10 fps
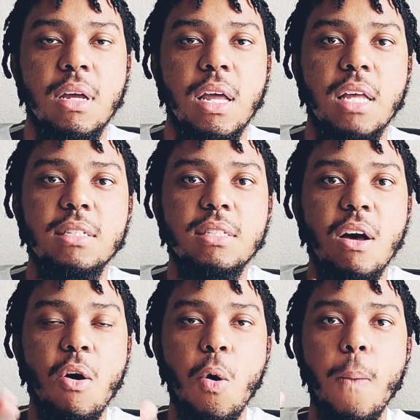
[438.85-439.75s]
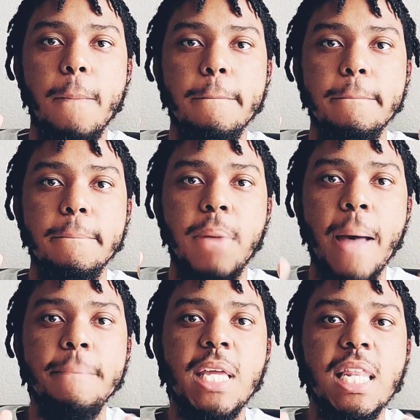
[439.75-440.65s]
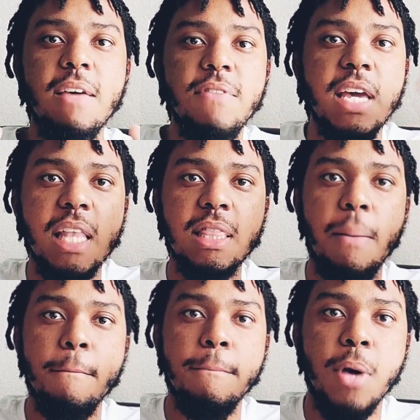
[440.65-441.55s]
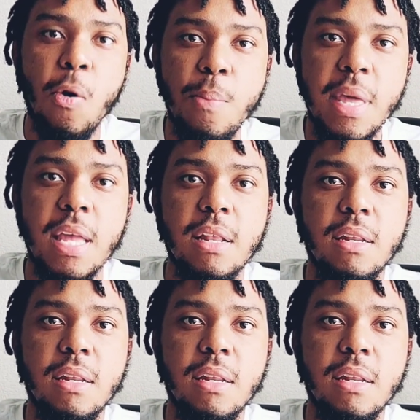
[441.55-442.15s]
And so by me living in the moment